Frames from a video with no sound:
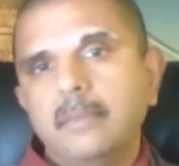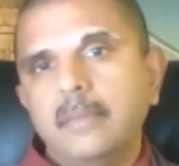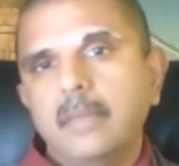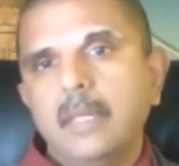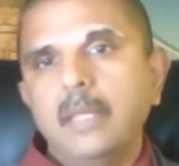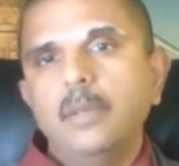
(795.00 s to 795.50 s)

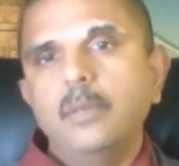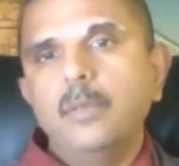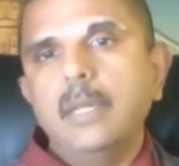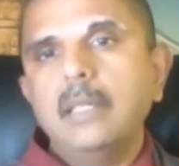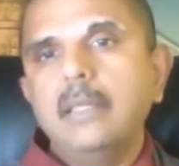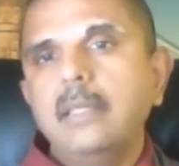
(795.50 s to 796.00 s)
I know in
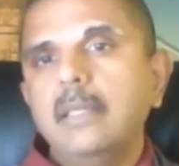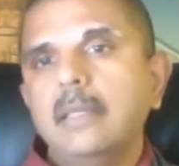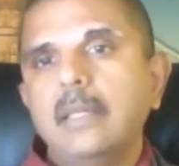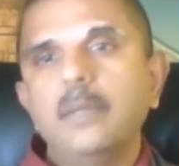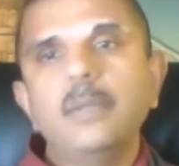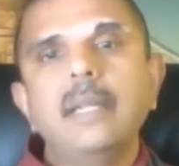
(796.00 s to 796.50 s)
reality
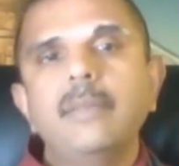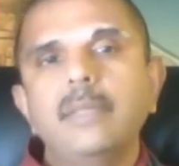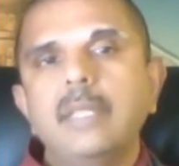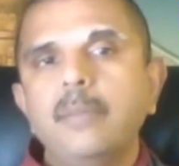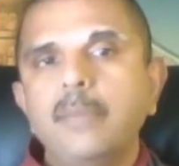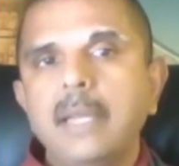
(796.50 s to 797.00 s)
I don't have it
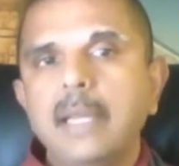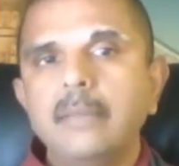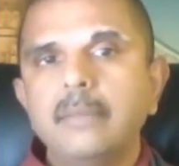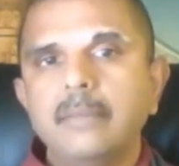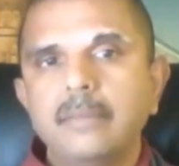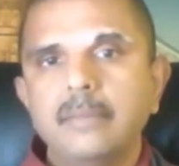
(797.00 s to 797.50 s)
that bad,
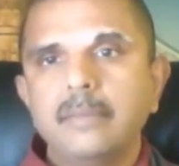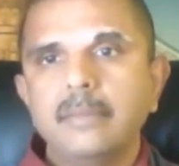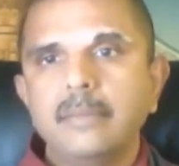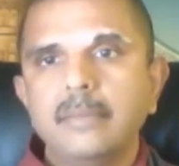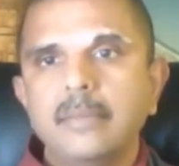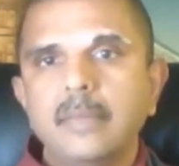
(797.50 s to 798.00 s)

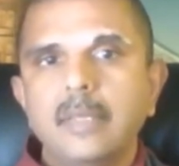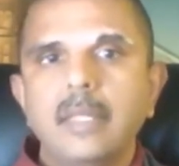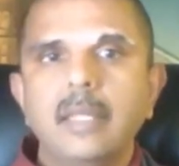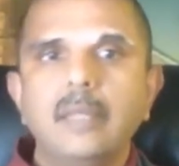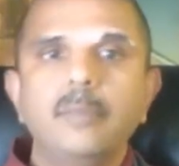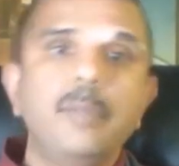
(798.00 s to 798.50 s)

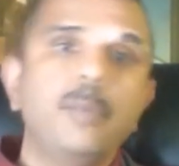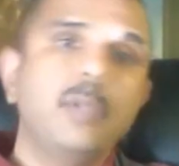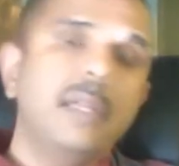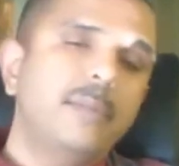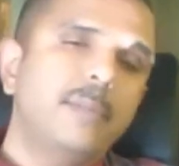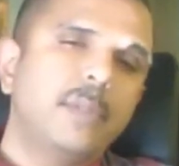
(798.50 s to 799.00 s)
and people
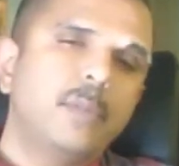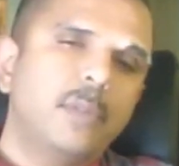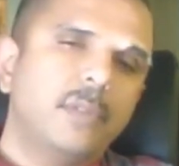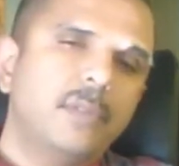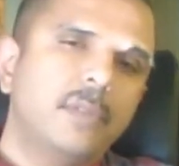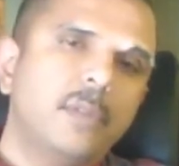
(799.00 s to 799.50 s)
have it much
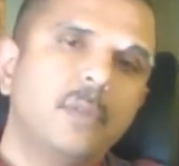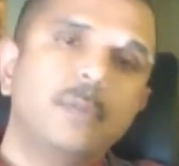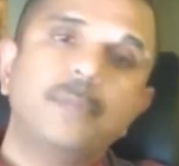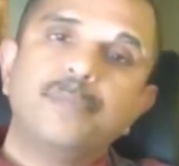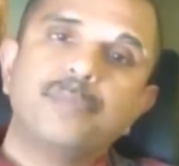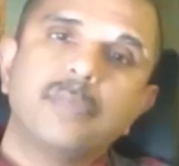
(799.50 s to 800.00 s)
worse. So
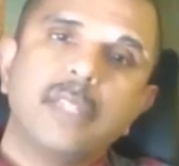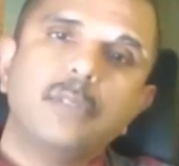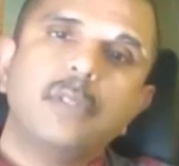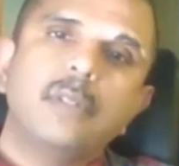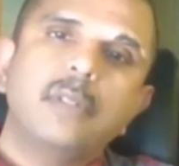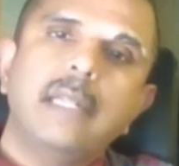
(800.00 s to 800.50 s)
I
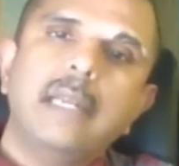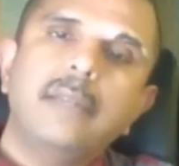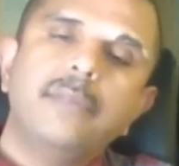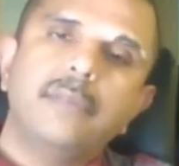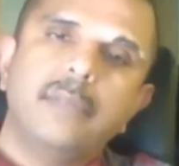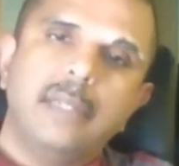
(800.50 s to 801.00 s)
start to laugh
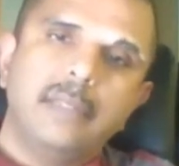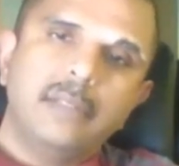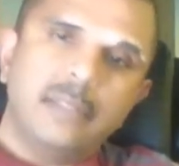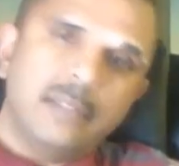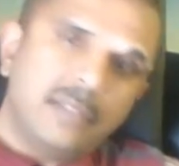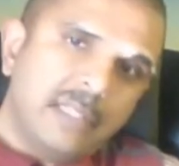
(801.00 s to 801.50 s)
at this
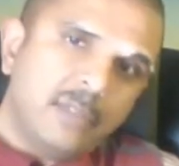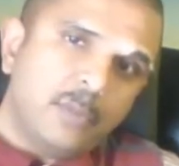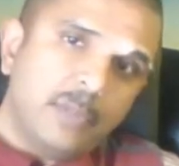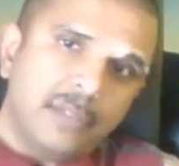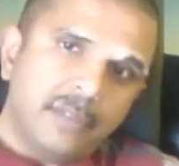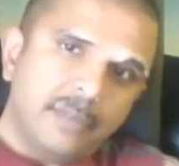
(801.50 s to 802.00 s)

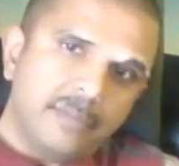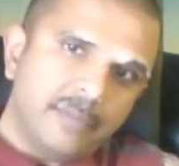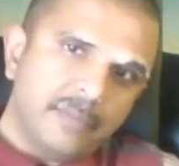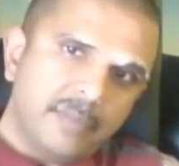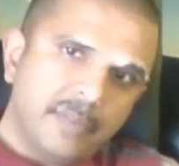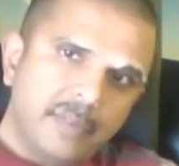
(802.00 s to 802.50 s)
exaggeration.
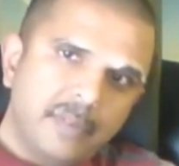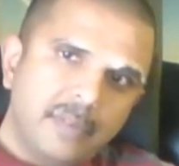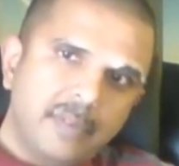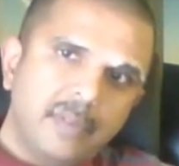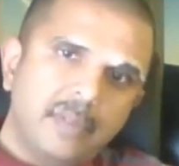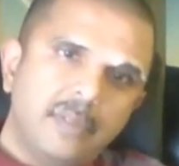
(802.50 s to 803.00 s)

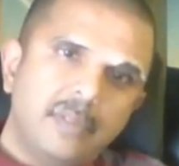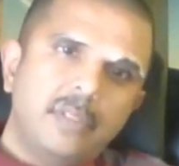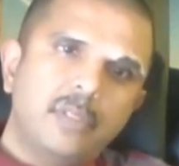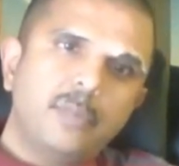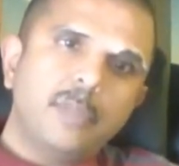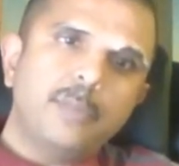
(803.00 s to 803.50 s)
This
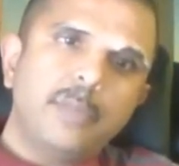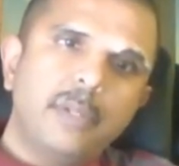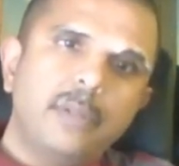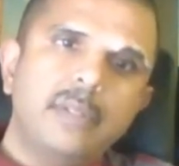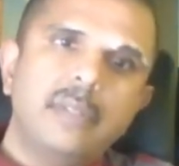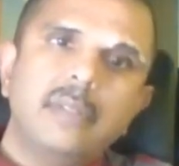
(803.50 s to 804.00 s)
is much
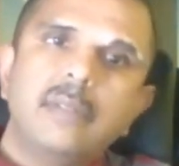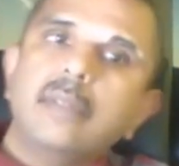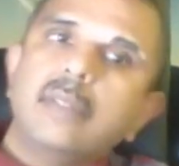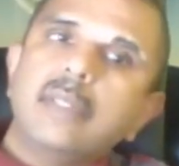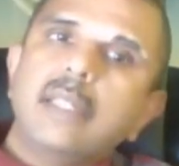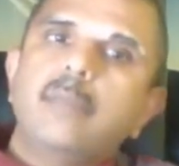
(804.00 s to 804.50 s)
better than
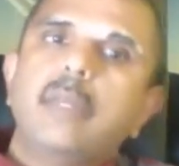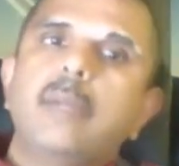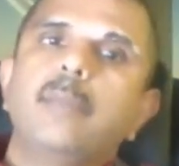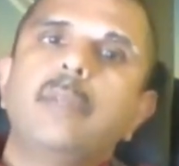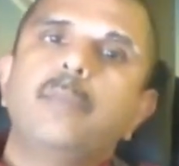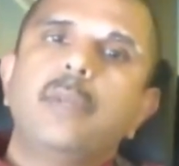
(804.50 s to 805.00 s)
getting my
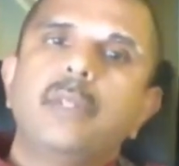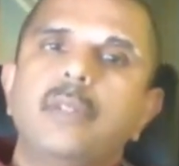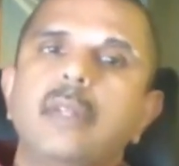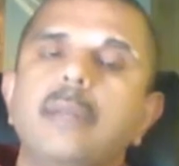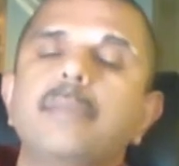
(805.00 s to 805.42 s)
blood pressure up.